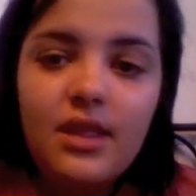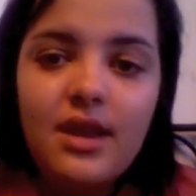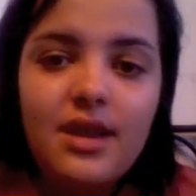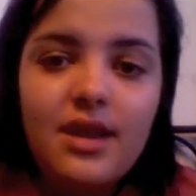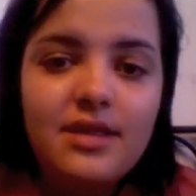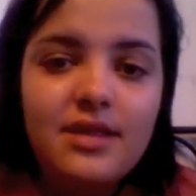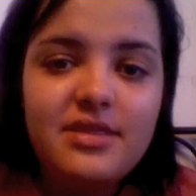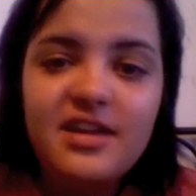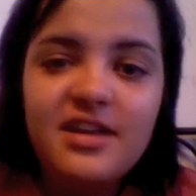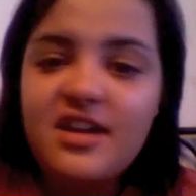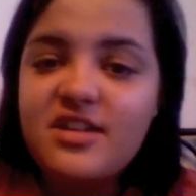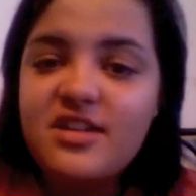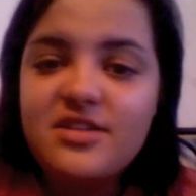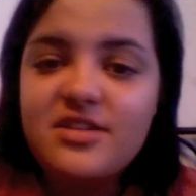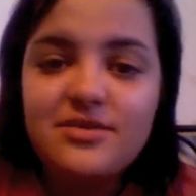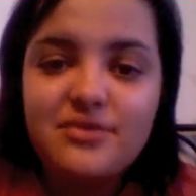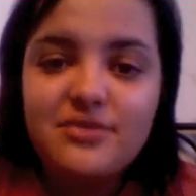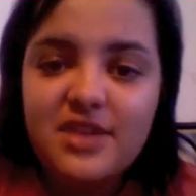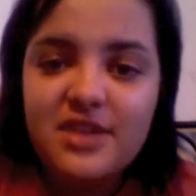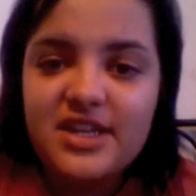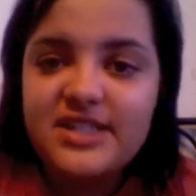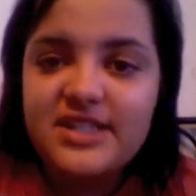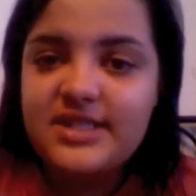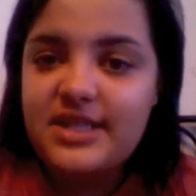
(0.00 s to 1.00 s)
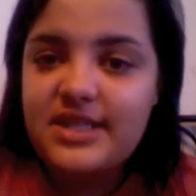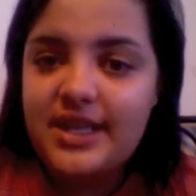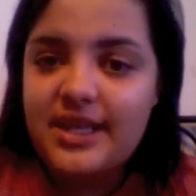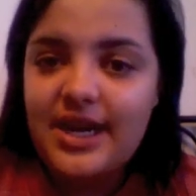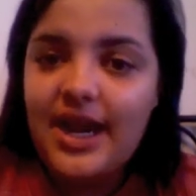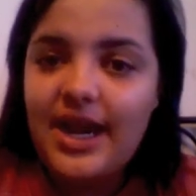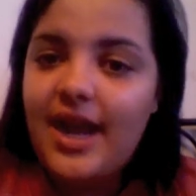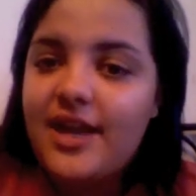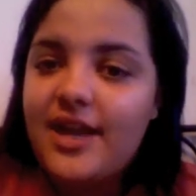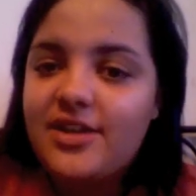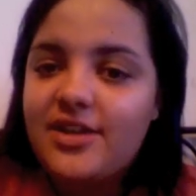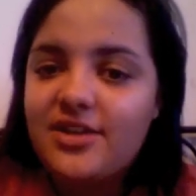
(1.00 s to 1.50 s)
There's a reason
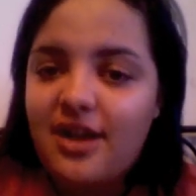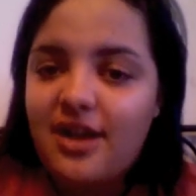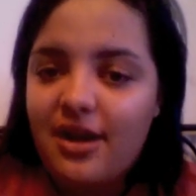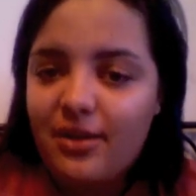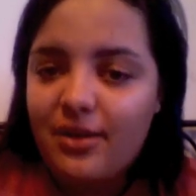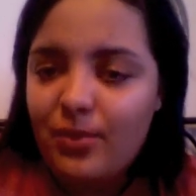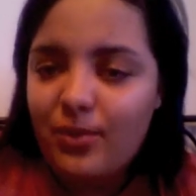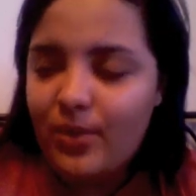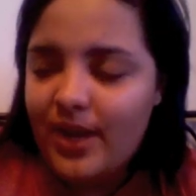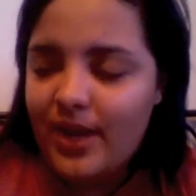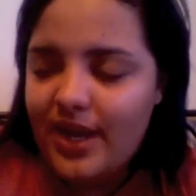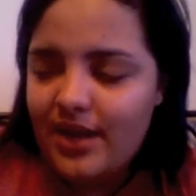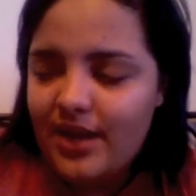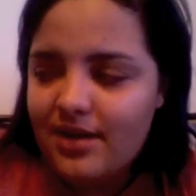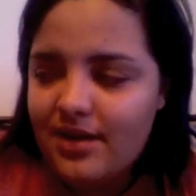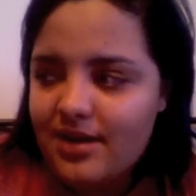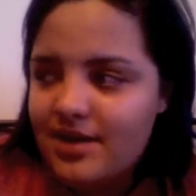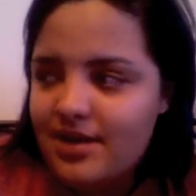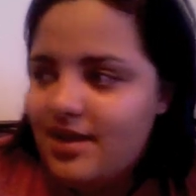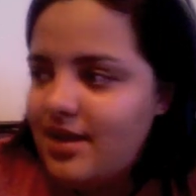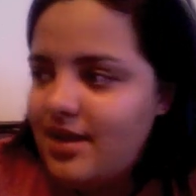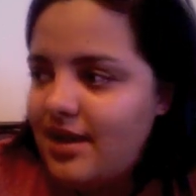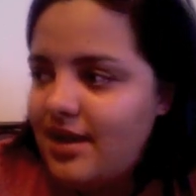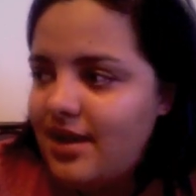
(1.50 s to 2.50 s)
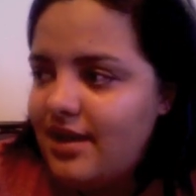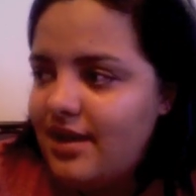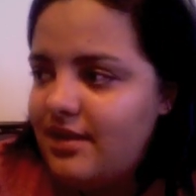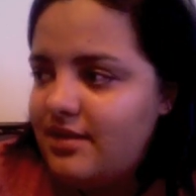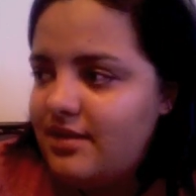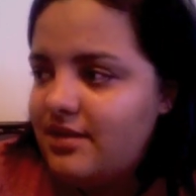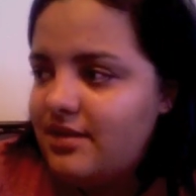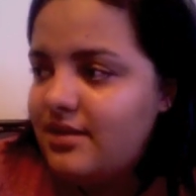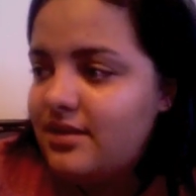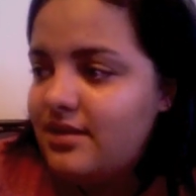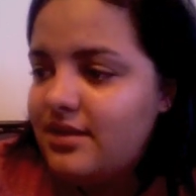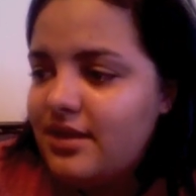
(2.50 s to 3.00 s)
I talk weird.
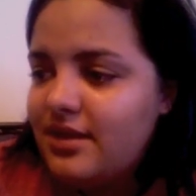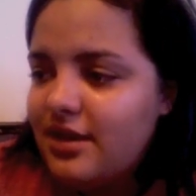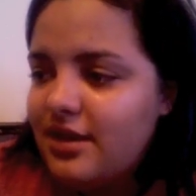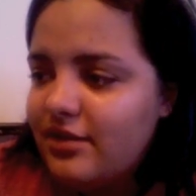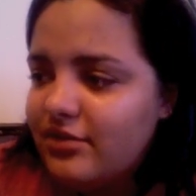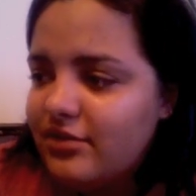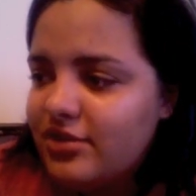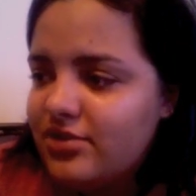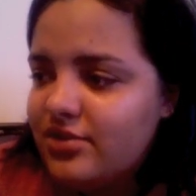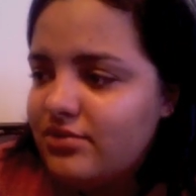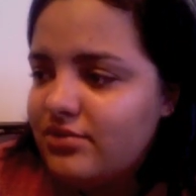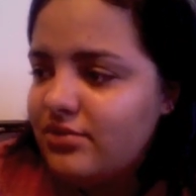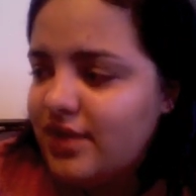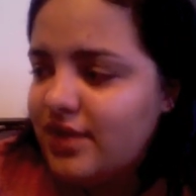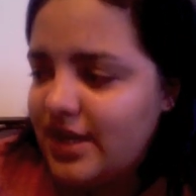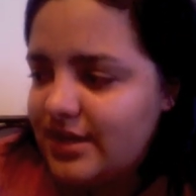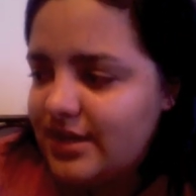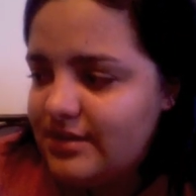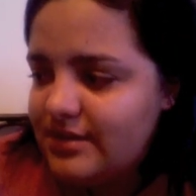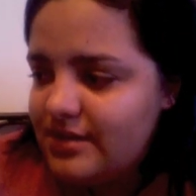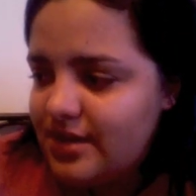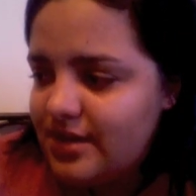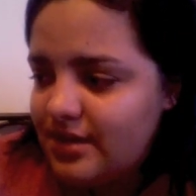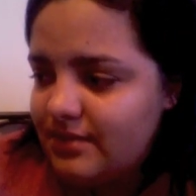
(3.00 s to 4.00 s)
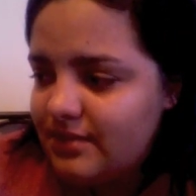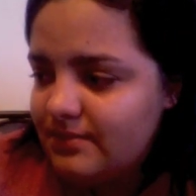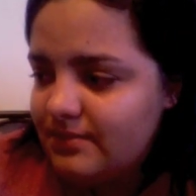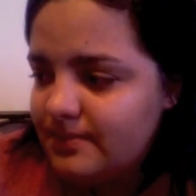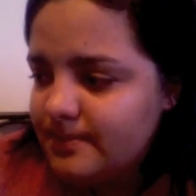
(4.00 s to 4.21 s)
And there is a reason,